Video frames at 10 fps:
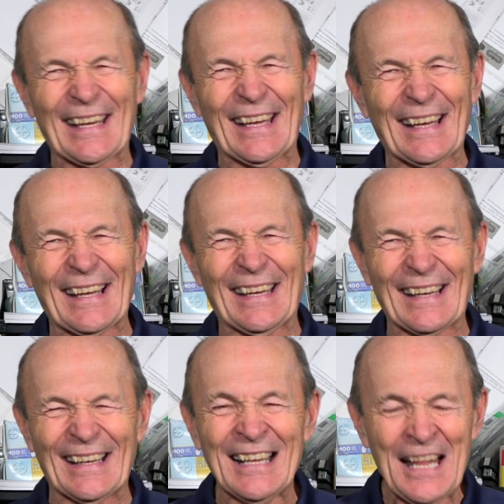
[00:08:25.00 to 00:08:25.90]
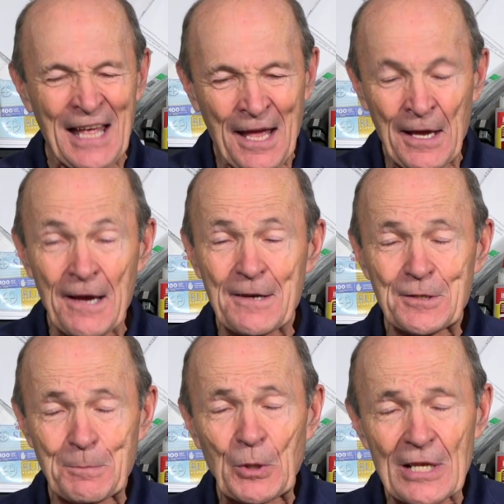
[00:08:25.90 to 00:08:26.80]
yeah, it
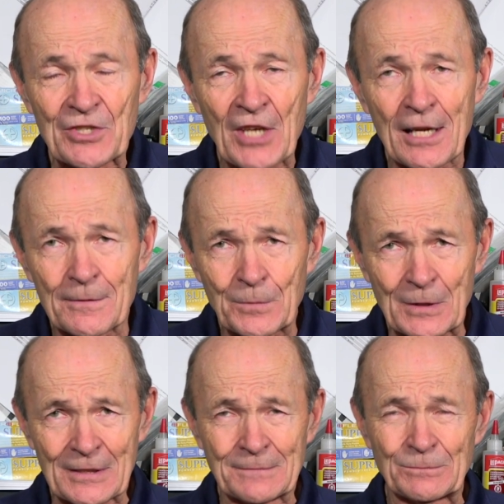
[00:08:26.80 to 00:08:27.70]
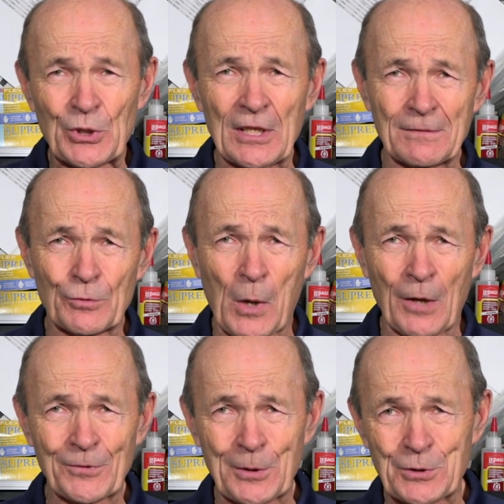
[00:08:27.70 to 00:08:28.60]
was pretty exciting for a kid
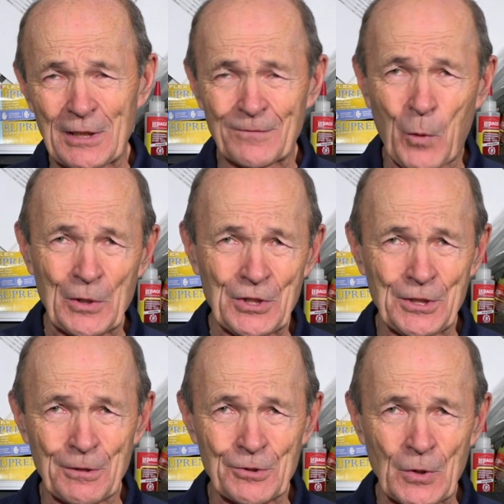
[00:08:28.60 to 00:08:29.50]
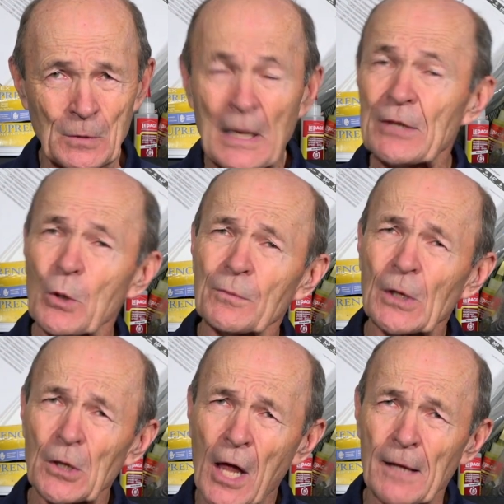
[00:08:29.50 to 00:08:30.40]
12, 13, 14 years old. I drove
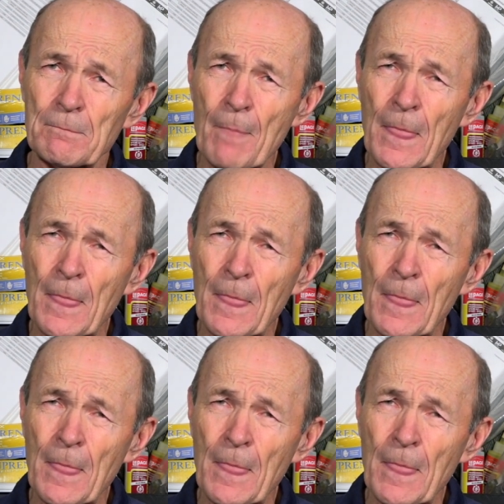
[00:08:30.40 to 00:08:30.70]
there a lot.